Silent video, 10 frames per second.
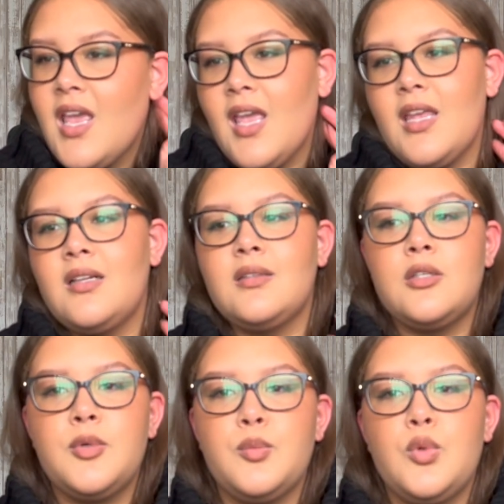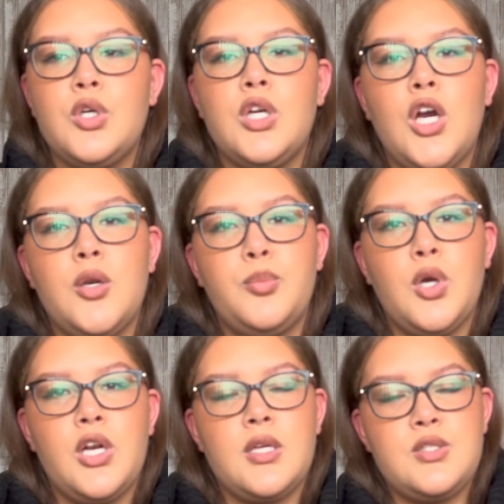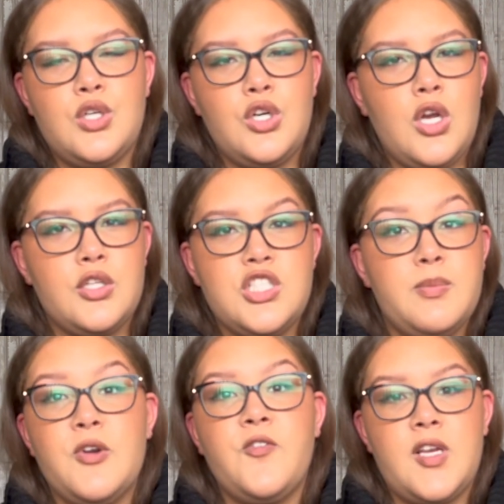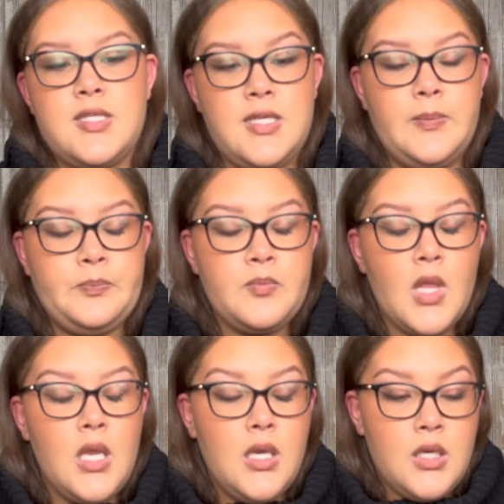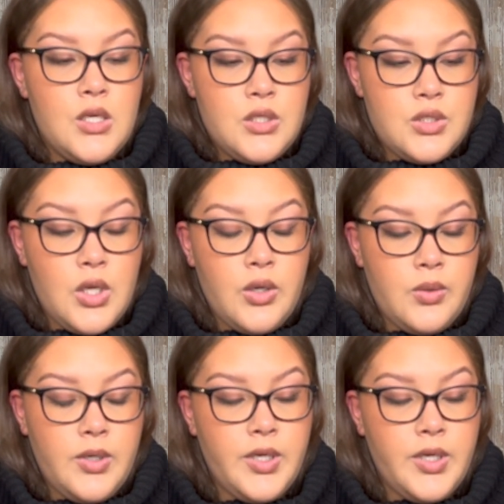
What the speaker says: and a little bit more on products that are not super fussy. So